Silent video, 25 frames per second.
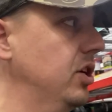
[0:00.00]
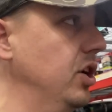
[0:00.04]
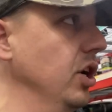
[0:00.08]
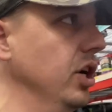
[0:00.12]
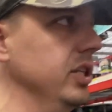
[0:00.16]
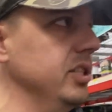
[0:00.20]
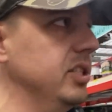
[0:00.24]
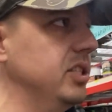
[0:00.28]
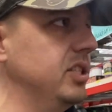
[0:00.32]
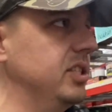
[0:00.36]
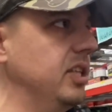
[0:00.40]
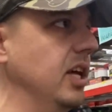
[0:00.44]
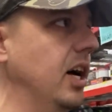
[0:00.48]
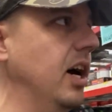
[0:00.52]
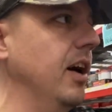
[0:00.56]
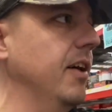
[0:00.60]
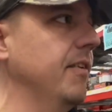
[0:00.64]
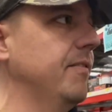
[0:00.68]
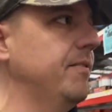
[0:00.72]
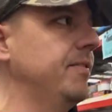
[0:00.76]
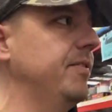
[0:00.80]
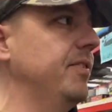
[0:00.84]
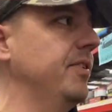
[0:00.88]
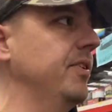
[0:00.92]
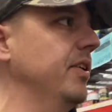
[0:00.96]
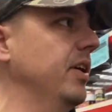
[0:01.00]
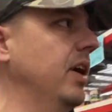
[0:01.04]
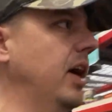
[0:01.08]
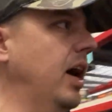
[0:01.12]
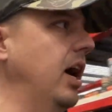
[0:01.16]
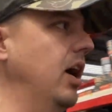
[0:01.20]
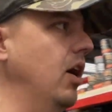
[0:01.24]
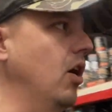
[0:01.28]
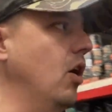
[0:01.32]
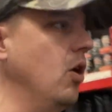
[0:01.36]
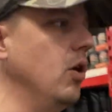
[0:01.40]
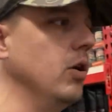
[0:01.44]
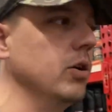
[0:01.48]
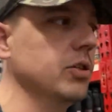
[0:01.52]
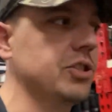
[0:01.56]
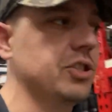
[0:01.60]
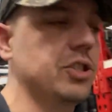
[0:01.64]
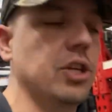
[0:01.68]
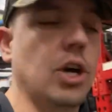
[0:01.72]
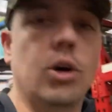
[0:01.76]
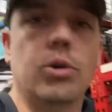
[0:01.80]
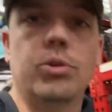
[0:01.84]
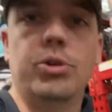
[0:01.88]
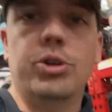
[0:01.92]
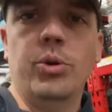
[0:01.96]
good stuff. I
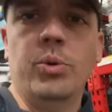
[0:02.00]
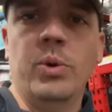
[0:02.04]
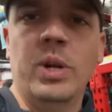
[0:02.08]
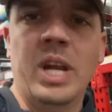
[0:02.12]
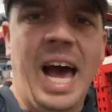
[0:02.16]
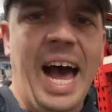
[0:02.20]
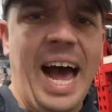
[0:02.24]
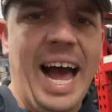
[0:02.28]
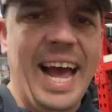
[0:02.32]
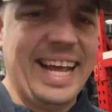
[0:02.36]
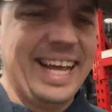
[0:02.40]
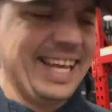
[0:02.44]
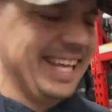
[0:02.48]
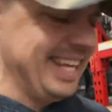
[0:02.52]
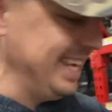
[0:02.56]
also do not